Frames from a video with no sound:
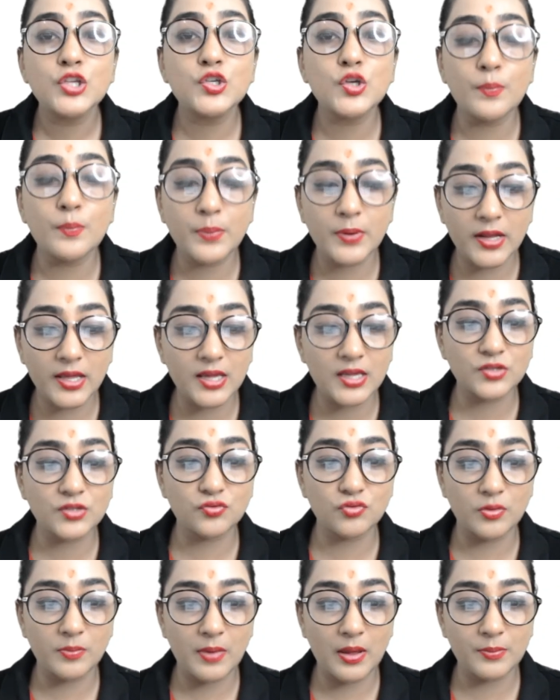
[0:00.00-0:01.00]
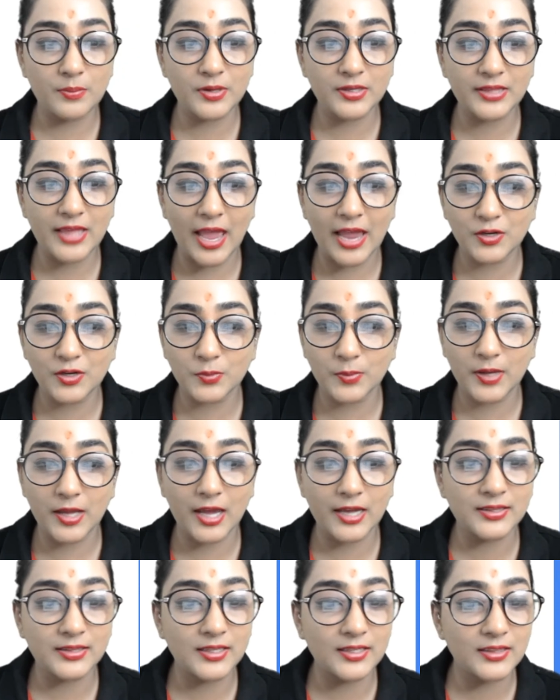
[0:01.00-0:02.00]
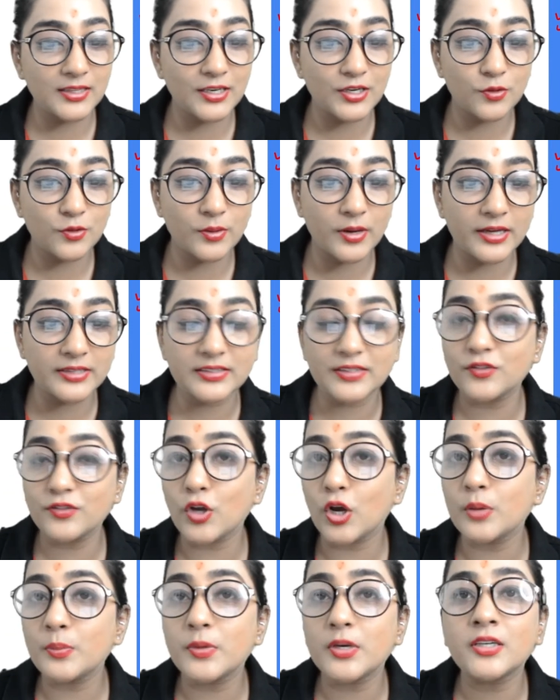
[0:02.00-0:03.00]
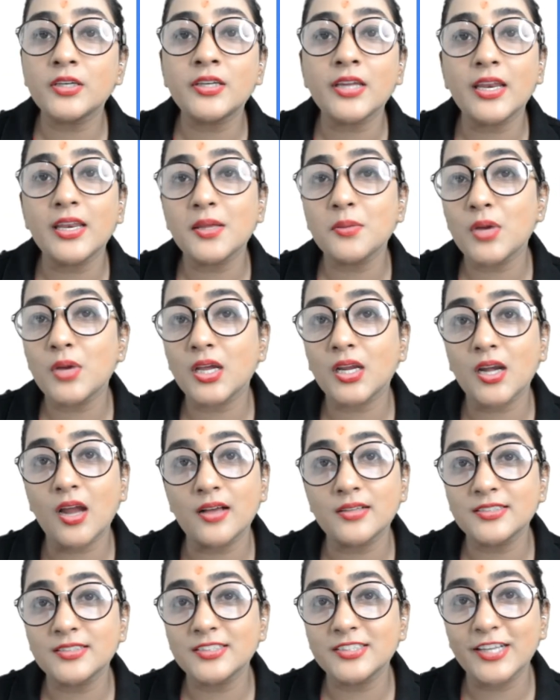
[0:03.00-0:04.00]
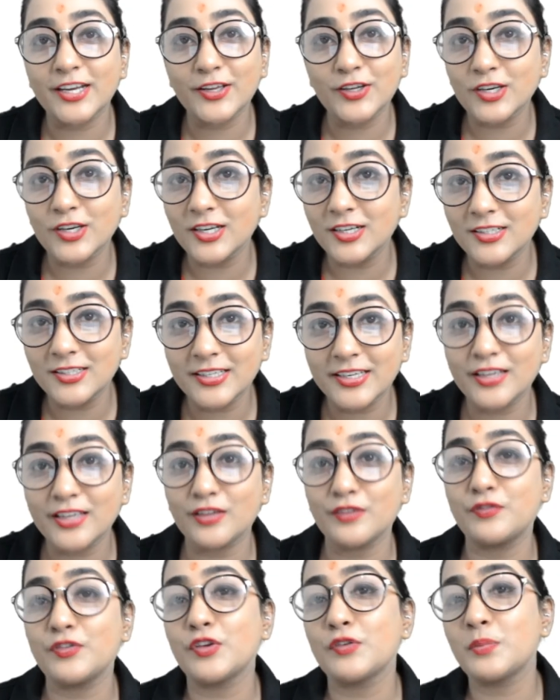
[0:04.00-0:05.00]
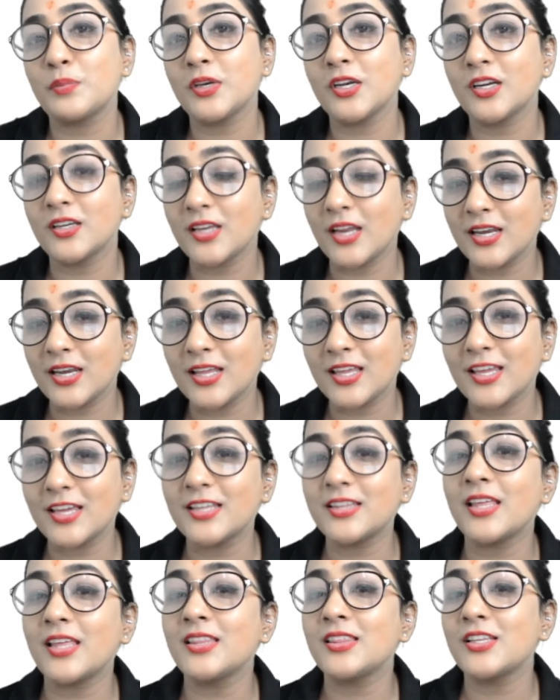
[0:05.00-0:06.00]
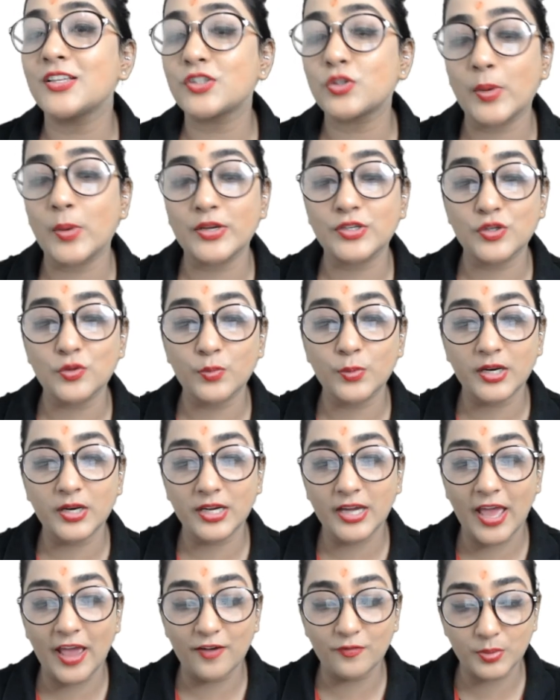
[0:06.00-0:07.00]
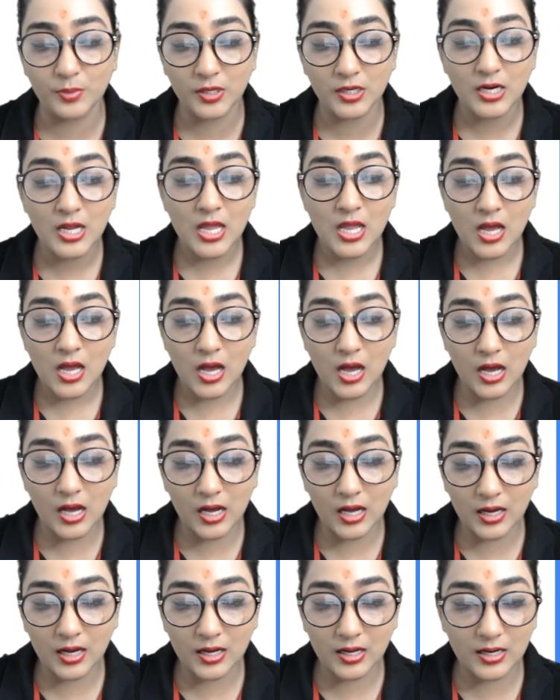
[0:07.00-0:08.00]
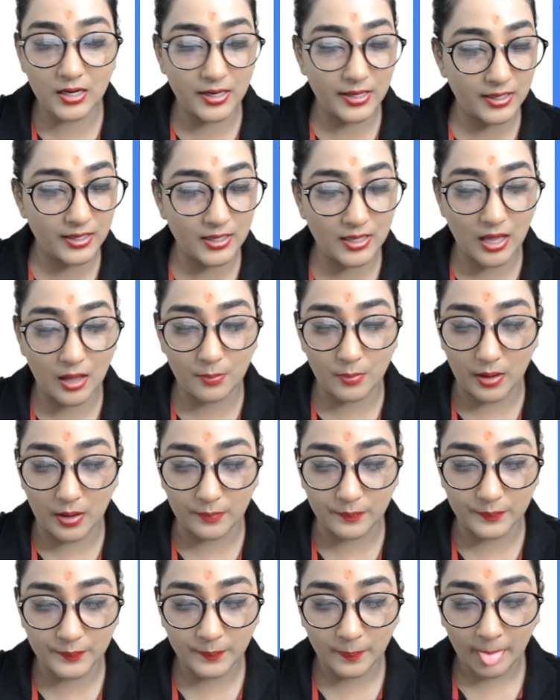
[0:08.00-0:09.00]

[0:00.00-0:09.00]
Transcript: So please remember that way. I think that you guys have not been attending my classes regularly. If you have been attending it, then this question wouldn't have been come up.